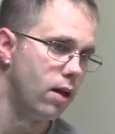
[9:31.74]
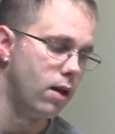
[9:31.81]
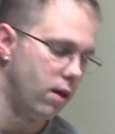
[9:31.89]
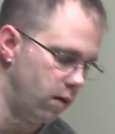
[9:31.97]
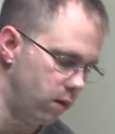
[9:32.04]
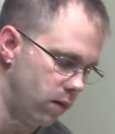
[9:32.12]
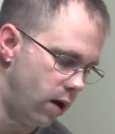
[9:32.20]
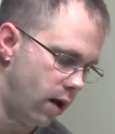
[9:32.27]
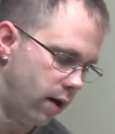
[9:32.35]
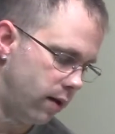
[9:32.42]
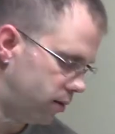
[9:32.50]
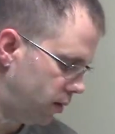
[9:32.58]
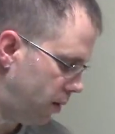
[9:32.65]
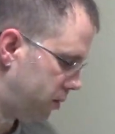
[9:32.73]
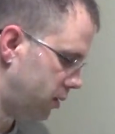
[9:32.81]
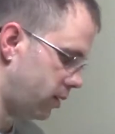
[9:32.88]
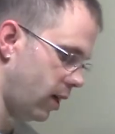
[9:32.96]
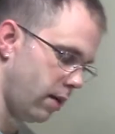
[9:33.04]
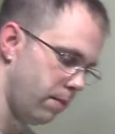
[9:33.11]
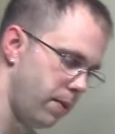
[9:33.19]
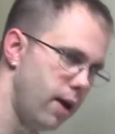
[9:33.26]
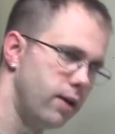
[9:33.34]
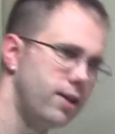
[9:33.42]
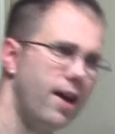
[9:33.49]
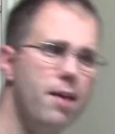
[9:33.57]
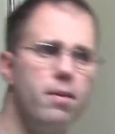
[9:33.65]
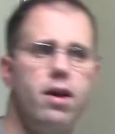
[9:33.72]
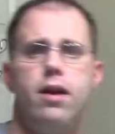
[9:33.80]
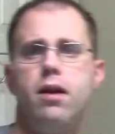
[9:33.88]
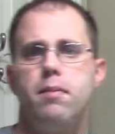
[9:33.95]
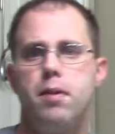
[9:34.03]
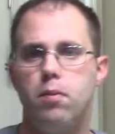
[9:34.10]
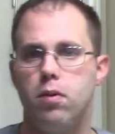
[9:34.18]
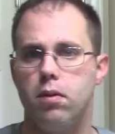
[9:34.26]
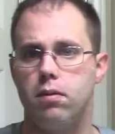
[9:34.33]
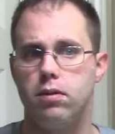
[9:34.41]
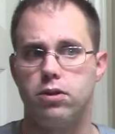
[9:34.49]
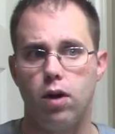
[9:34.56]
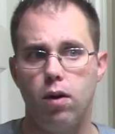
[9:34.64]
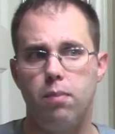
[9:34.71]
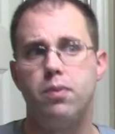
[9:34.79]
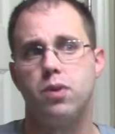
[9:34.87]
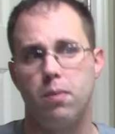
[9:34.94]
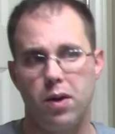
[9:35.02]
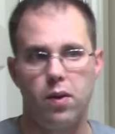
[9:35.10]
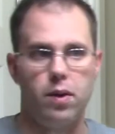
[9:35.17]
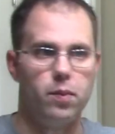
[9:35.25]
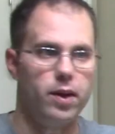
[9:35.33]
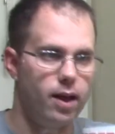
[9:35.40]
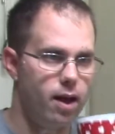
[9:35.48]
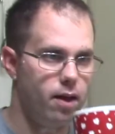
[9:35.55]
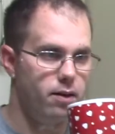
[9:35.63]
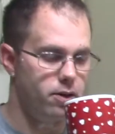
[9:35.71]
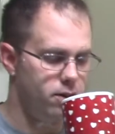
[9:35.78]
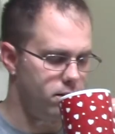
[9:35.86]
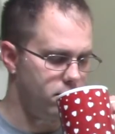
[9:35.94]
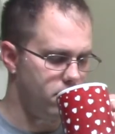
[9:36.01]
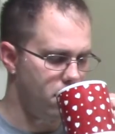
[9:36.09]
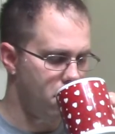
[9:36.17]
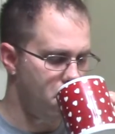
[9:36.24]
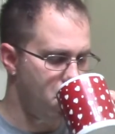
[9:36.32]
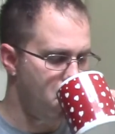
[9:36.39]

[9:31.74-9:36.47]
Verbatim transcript: All right, so that was the second pass. I am going to need a little bit more soap, so I'm going to go ahead and relather in just a second.